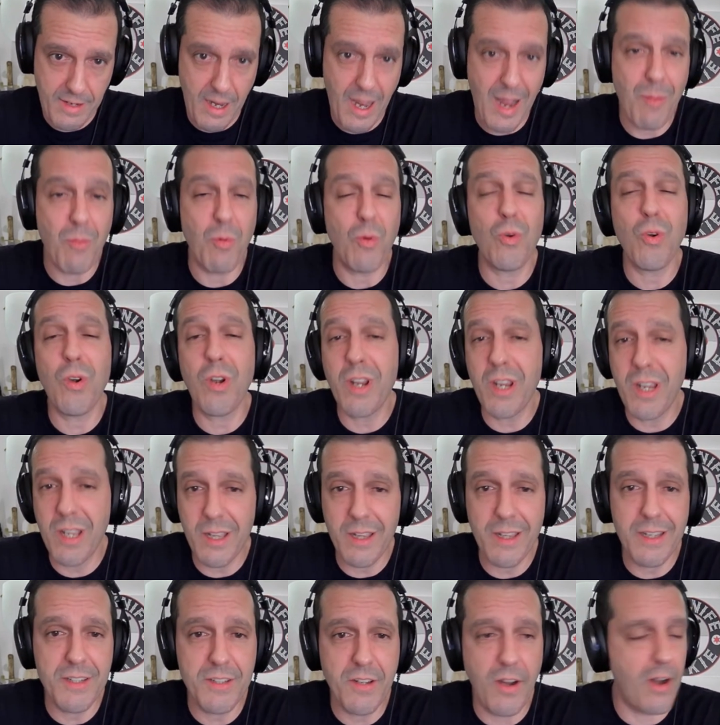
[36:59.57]
I'm
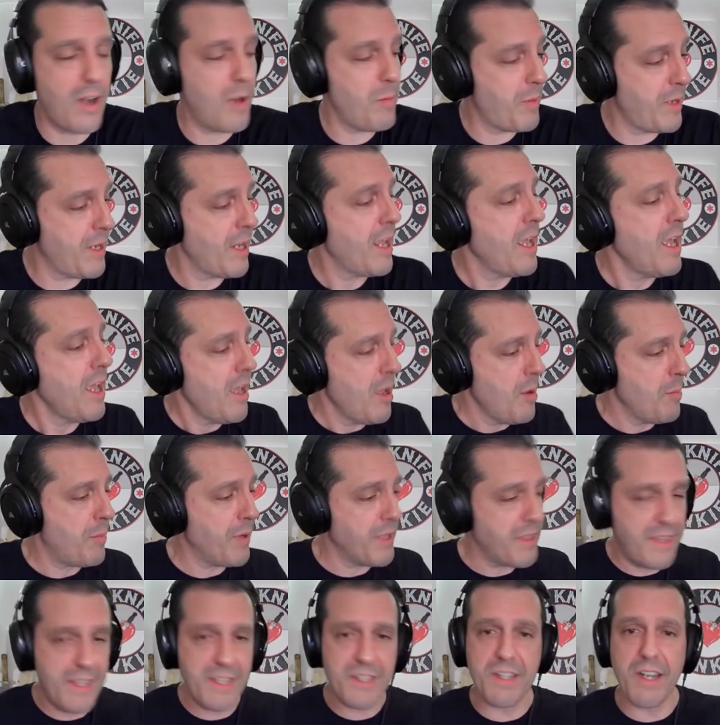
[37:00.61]
really sorry. But
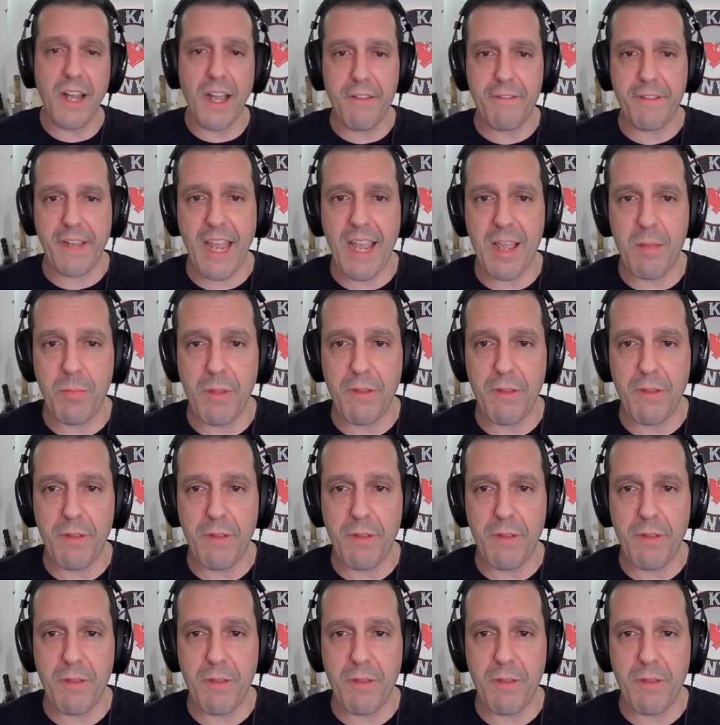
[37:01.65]
but this knife can